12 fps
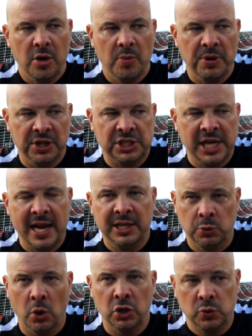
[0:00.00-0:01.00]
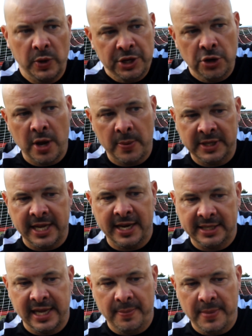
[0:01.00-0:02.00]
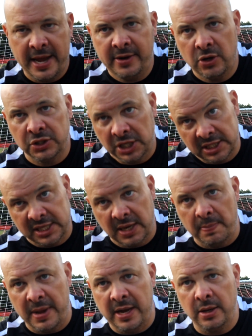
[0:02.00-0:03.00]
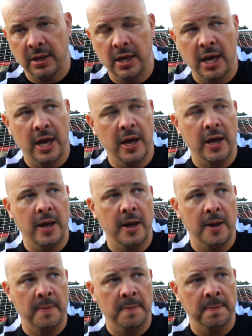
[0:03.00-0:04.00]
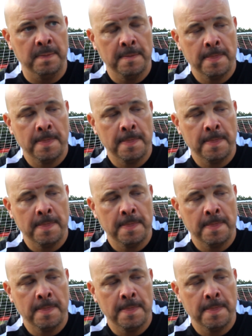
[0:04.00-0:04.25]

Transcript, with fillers: But the challenge was we knew they were down to 10 men because of the sin bin. Um,